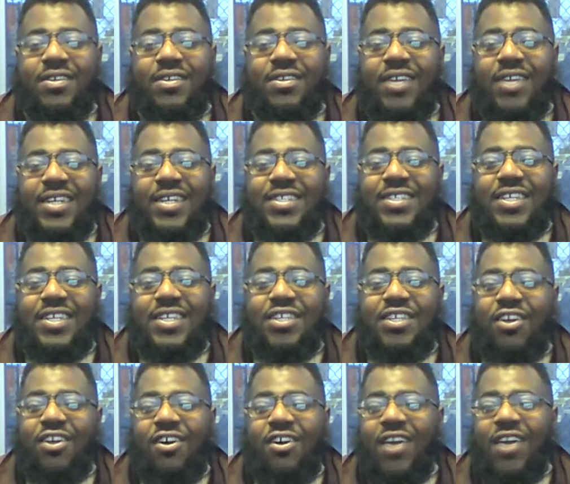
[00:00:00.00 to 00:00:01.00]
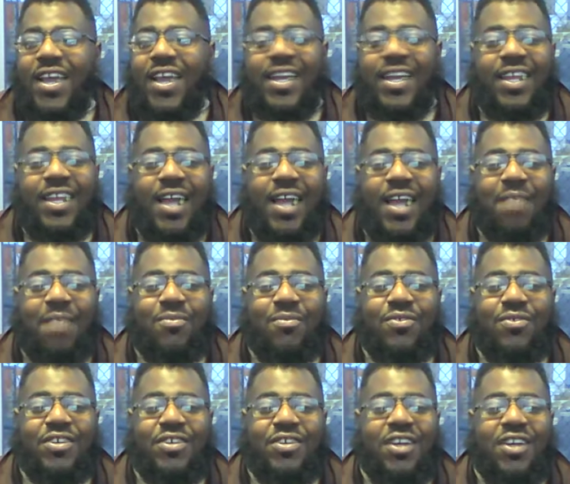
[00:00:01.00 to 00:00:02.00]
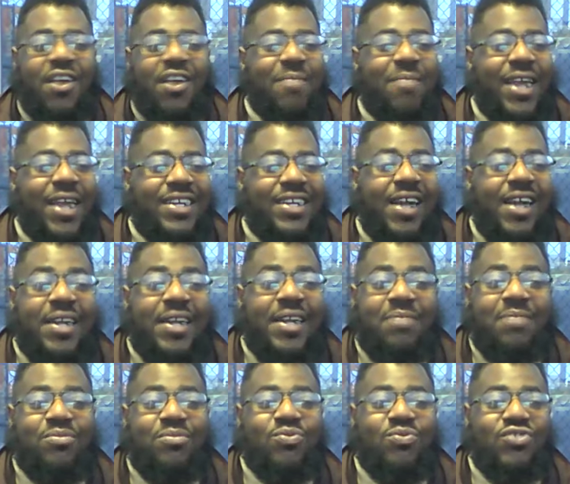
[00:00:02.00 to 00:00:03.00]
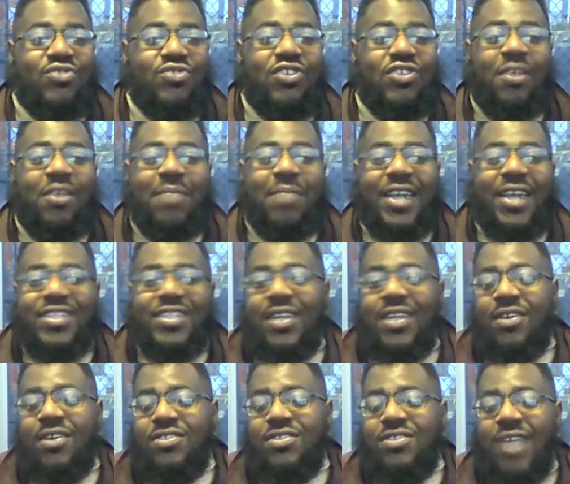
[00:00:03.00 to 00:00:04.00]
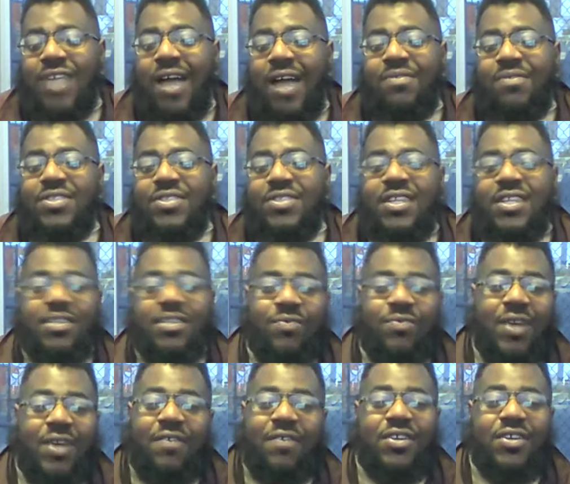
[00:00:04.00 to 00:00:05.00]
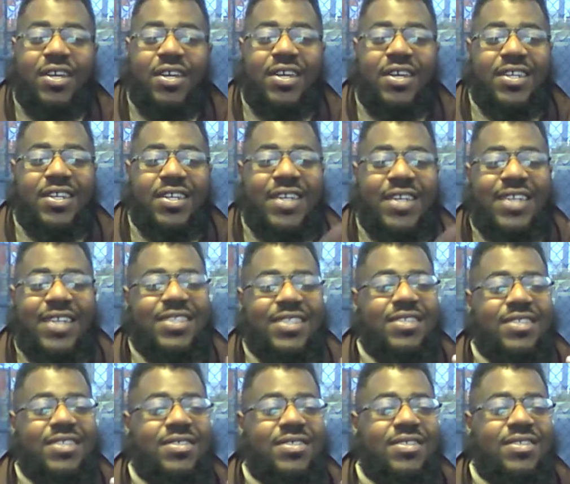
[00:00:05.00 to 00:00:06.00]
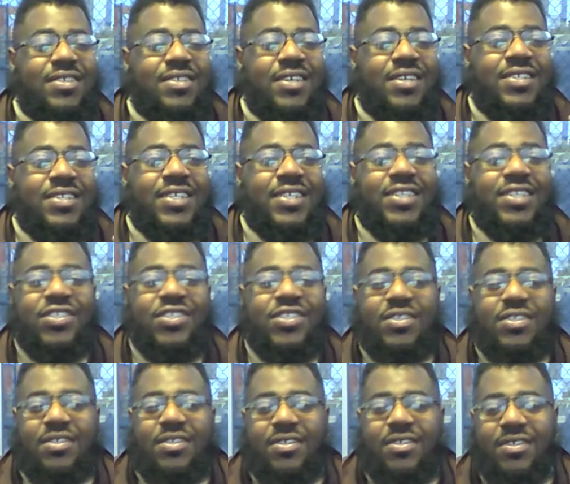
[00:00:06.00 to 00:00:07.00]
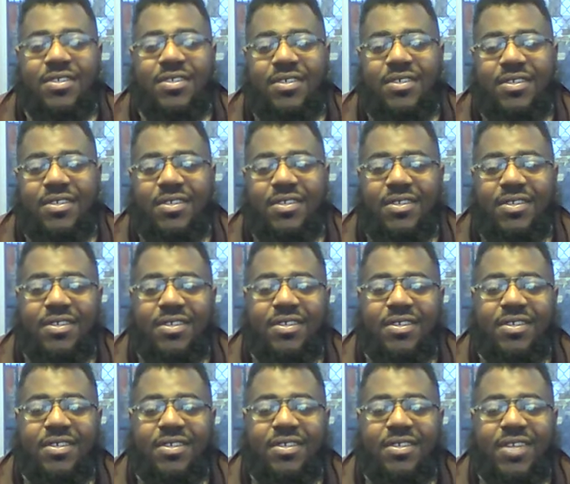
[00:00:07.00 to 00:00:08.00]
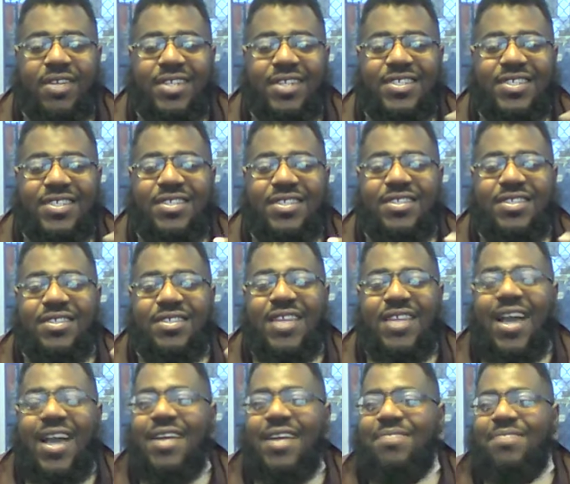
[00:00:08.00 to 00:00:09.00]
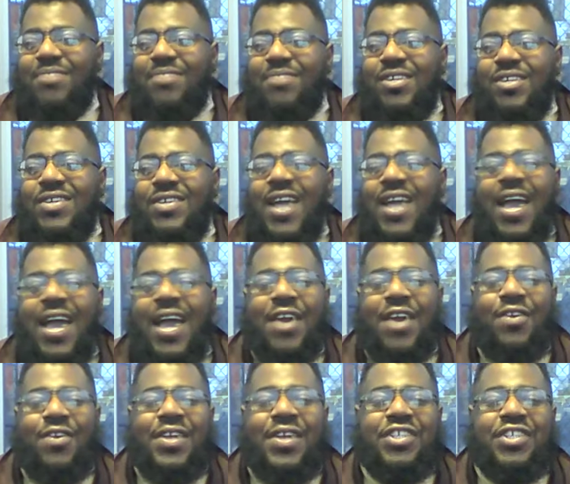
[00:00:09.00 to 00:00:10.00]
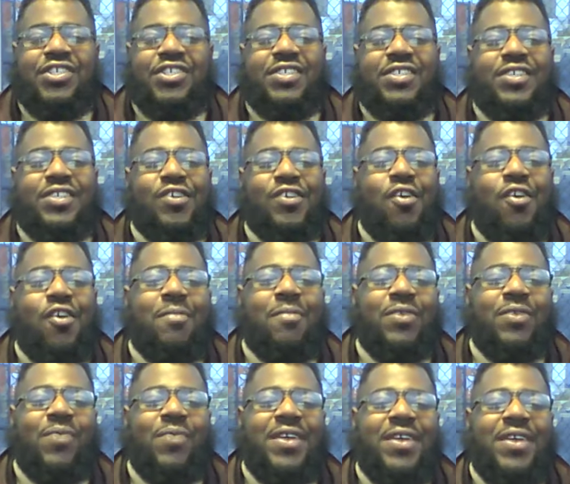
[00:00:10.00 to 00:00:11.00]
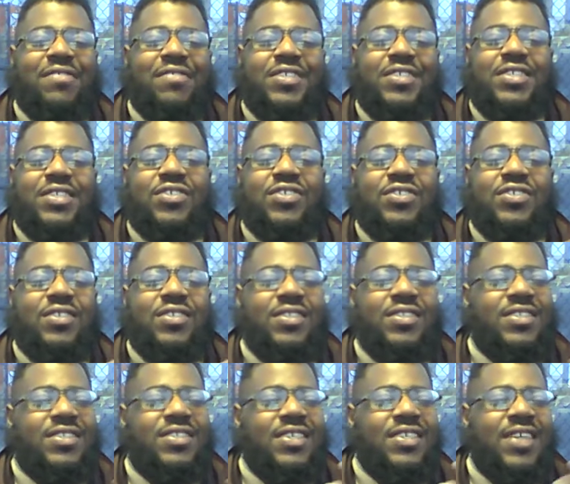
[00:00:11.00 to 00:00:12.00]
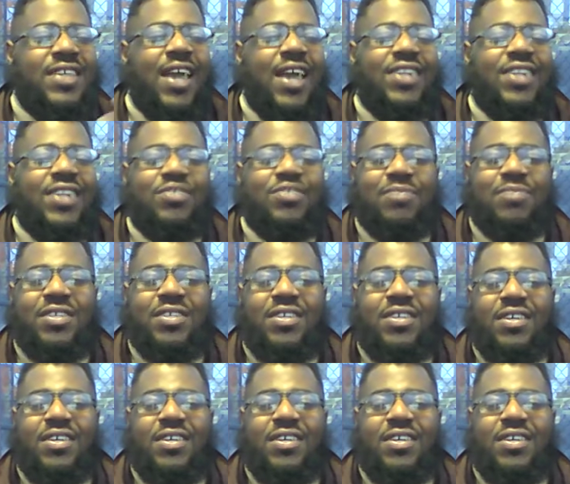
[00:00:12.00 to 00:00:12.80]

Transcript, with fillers: like I say, y'all hang a lot more. Y'all back knocking boots. Y'all back talk, conversating, whatever. That's attention. That's not an adoration, karmic way of attention. It's acknowledgement